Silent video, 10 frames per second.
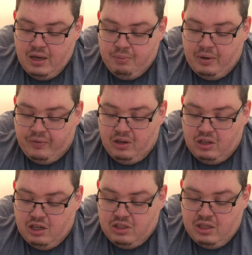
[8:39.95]
But if you're
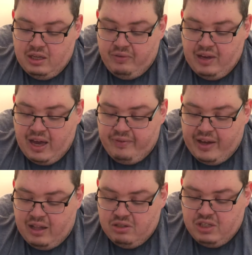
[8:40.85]
allergic, if you have
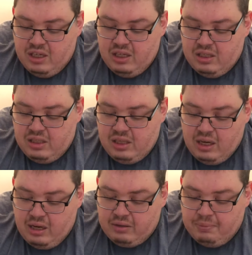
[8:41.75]
allergies
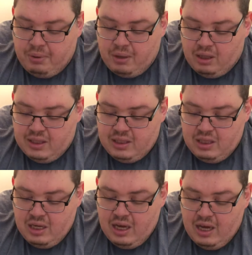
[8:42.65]
to
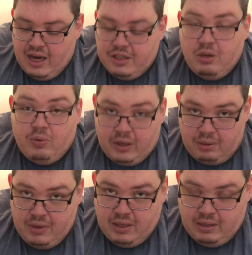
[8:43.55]
pollen, I don't
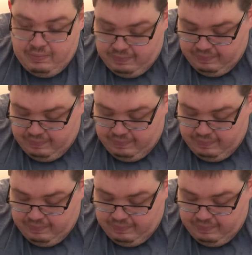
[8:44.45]
recommend it.